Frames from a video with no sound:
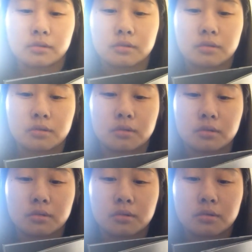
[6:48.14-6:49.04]

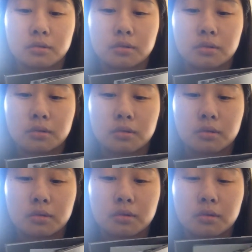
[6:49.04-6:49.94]

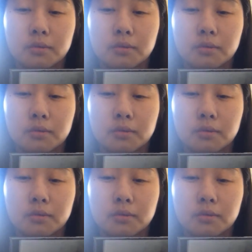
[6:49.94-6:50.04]
Nothing is said.